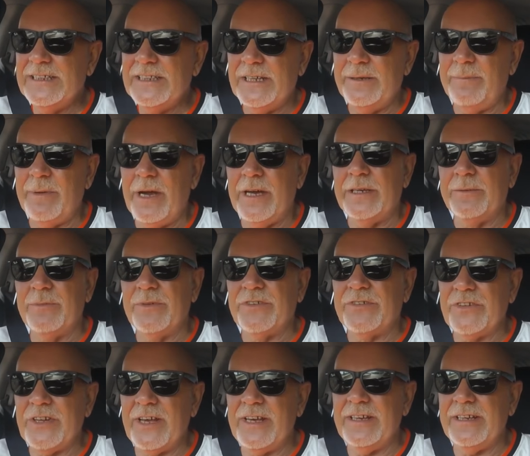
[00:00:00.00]
He made a
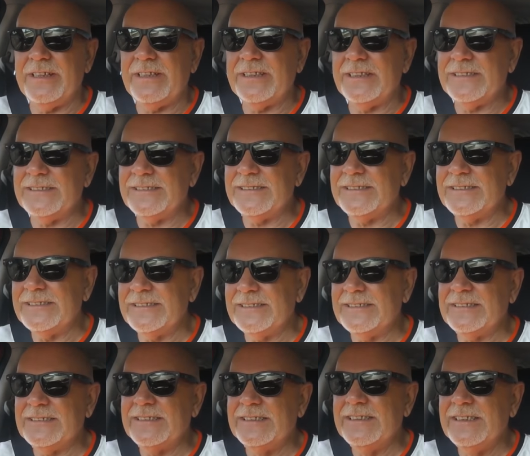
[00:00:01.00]
mistake,
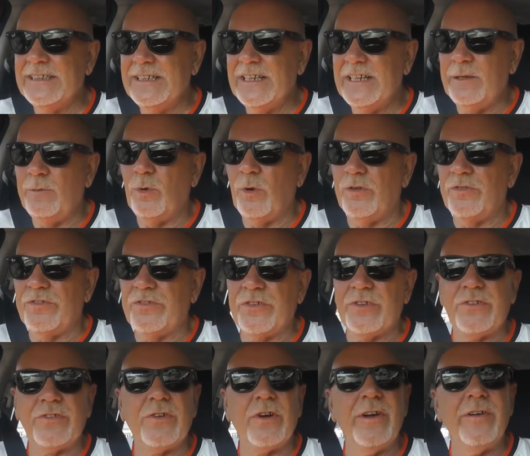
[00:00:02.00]
he wants
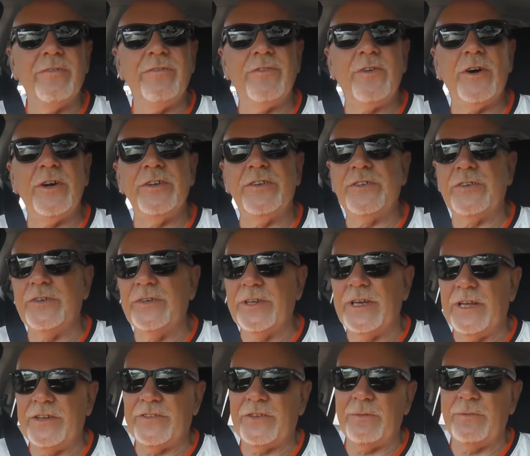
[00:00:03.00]
to try and fight her and
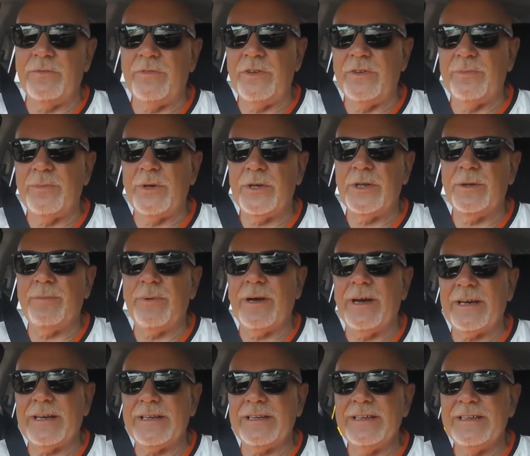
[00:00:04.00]
get some of his money
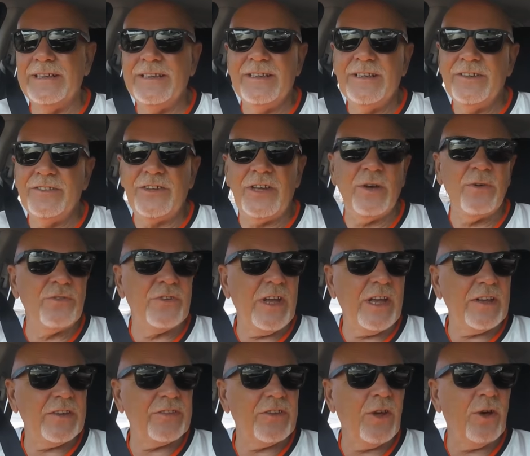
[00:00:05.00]
back. Tells
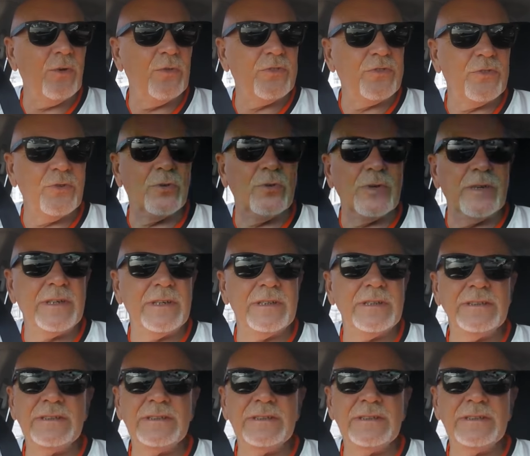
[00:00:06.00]
X the whole story,